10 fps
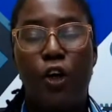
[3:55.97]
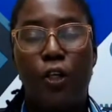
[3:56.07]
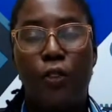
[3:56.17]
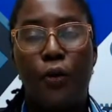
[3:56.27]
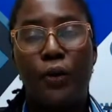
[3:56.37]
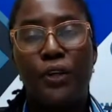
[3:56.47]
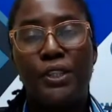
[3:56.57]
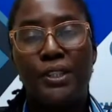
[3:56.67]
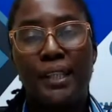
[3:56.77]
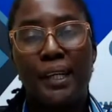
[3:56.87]

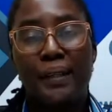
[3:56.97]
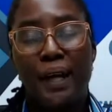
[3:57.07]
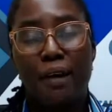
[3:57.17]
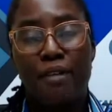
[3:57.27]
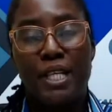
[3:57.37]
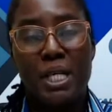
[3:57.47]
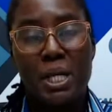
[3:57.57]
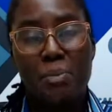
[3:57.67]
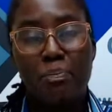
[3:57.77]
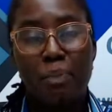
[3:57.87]
Those that have an
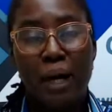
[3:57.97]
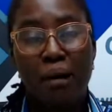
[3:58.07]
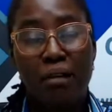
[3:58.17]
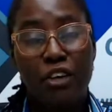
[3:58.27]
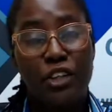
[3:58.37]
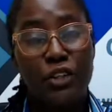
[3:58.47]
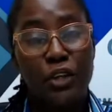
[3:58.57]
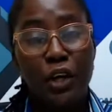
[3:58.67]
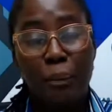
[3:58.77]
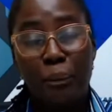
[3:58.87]
impact on
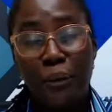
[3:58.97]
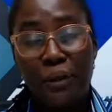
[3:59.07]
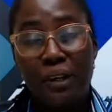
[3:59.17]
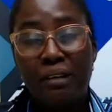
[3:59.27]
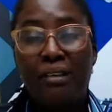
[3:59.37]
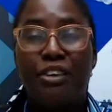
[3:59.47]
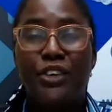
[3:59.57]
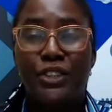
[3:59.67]
your product or